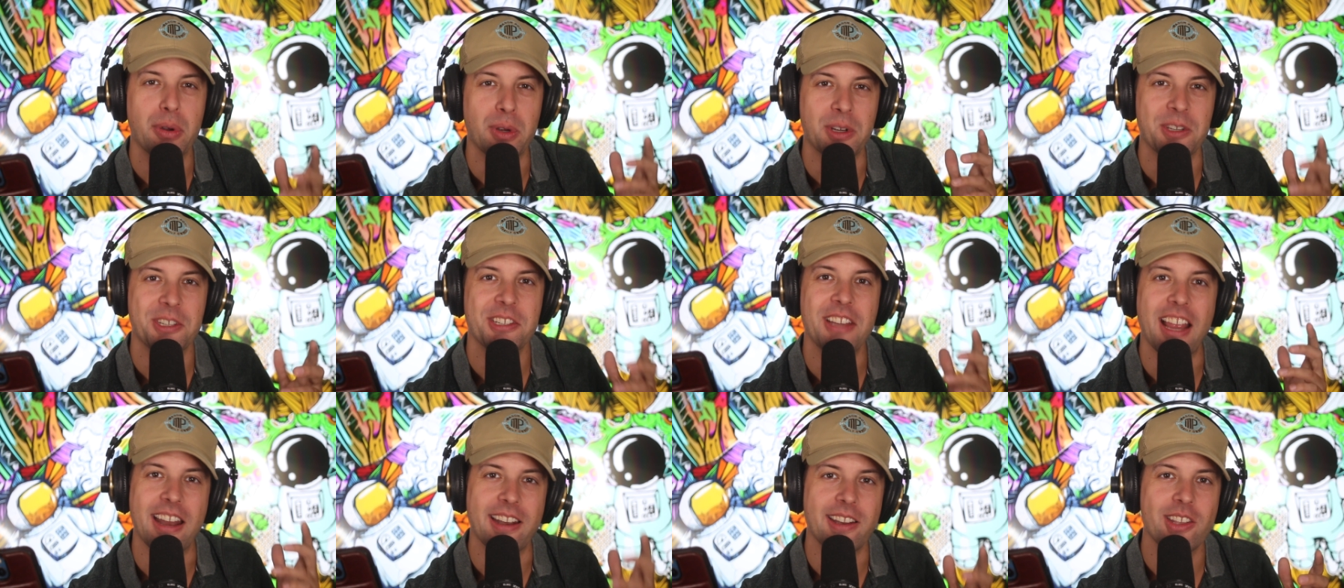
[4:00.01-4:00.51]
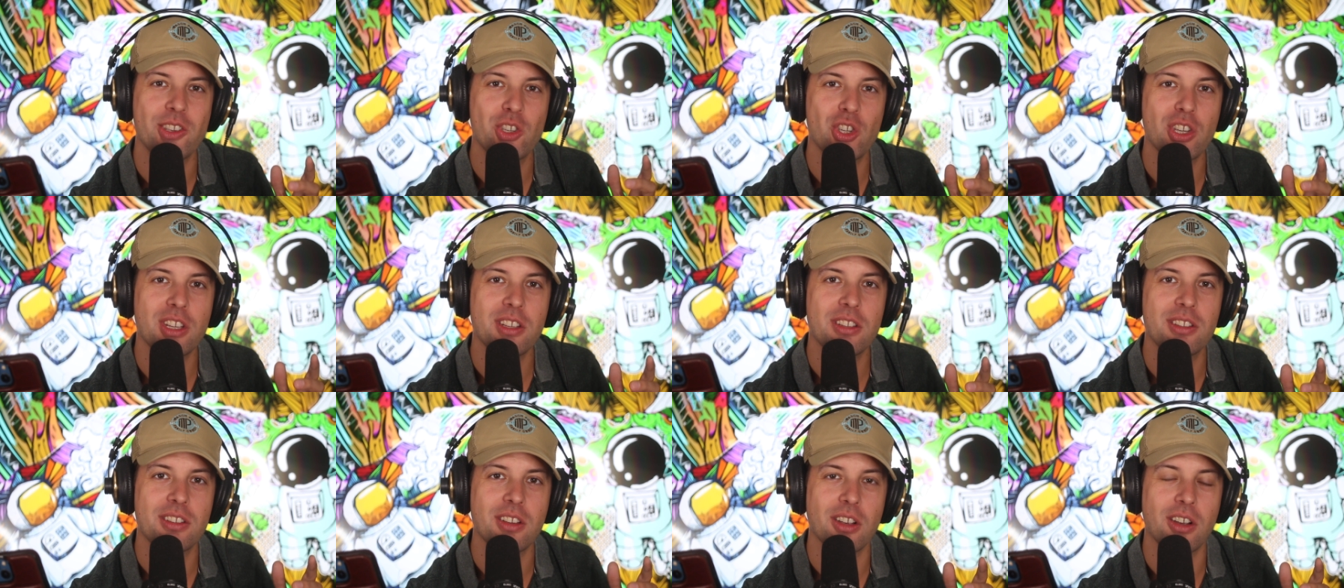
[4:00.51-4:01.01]

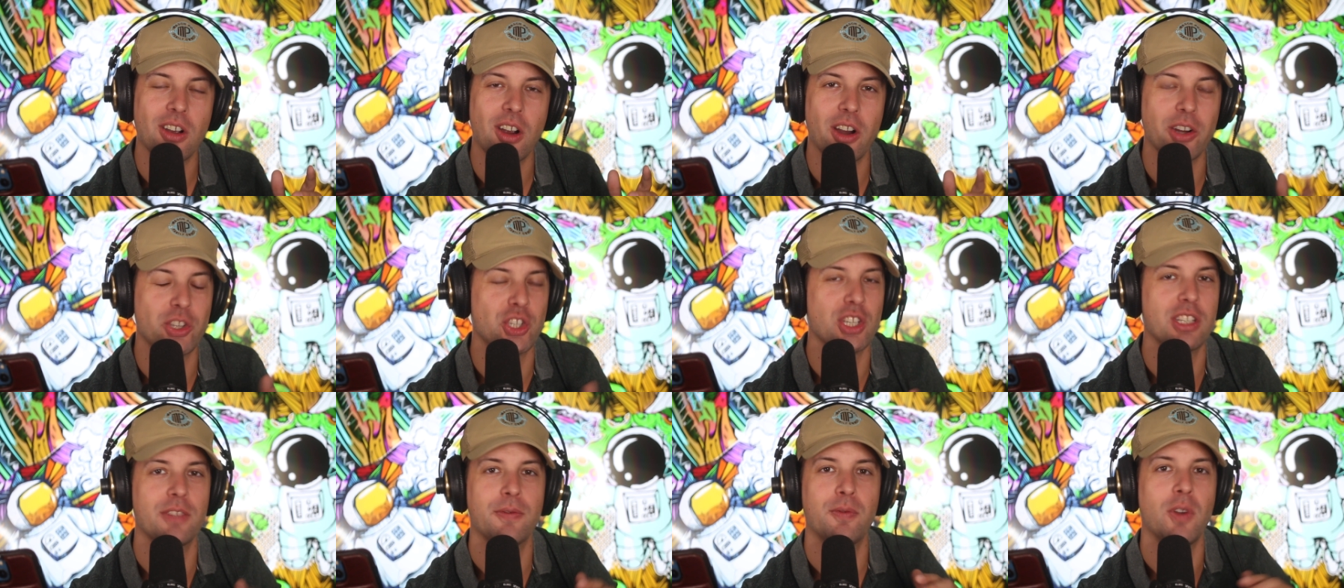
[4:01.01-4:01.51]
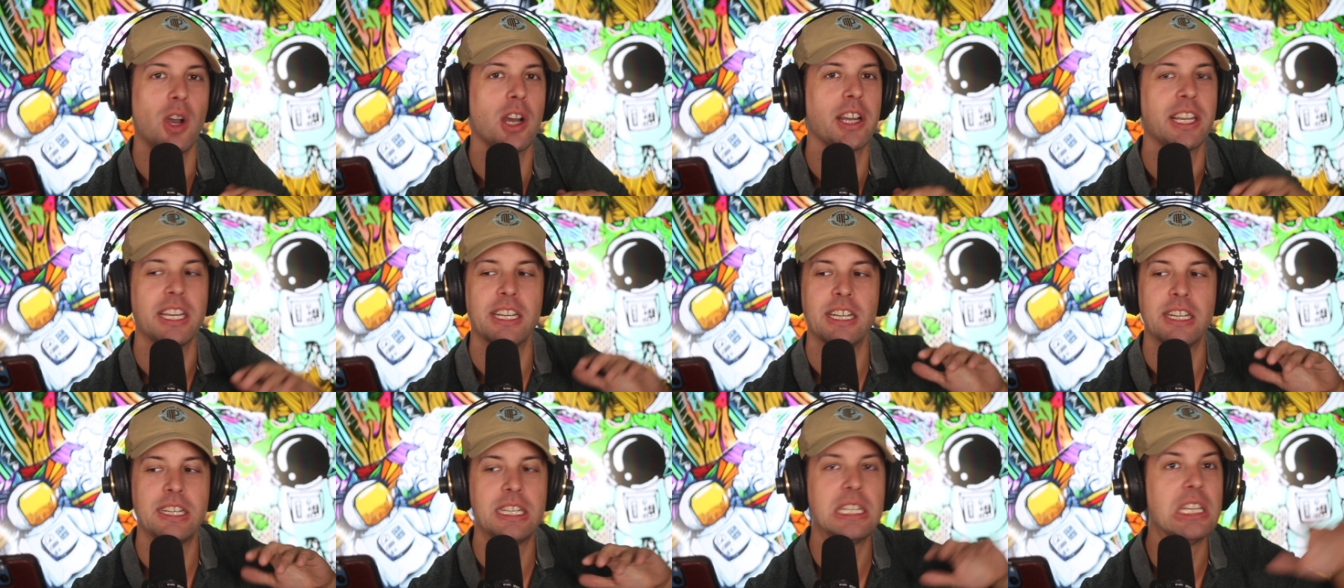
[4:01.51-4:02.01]
percentages are just
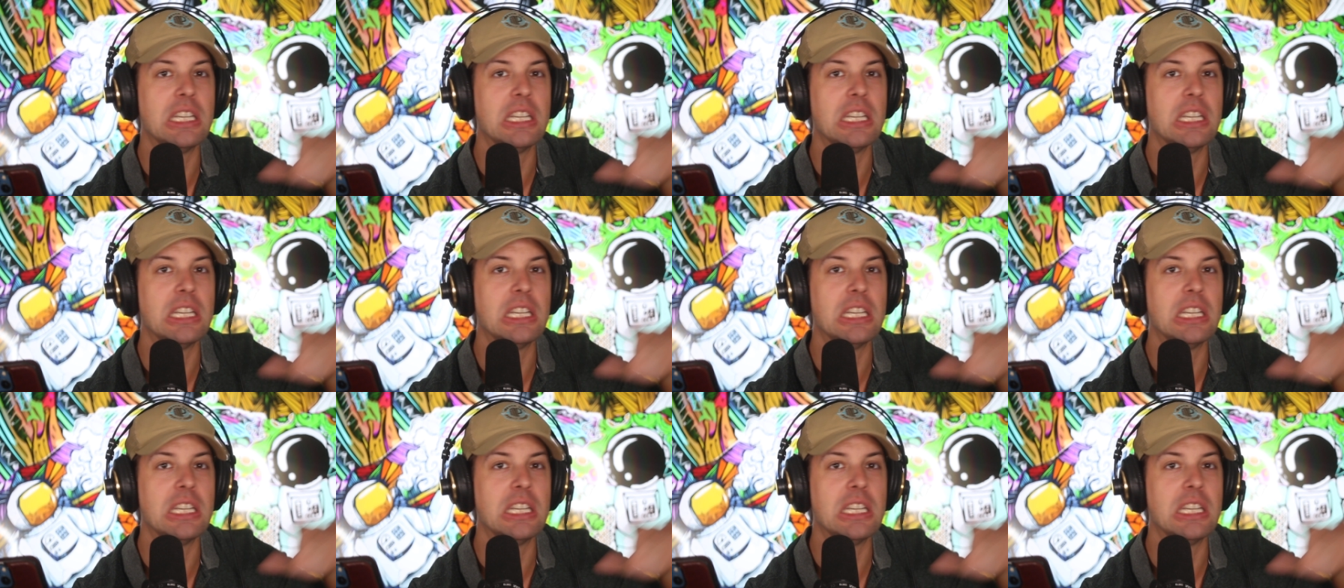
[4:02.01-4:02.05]
fucking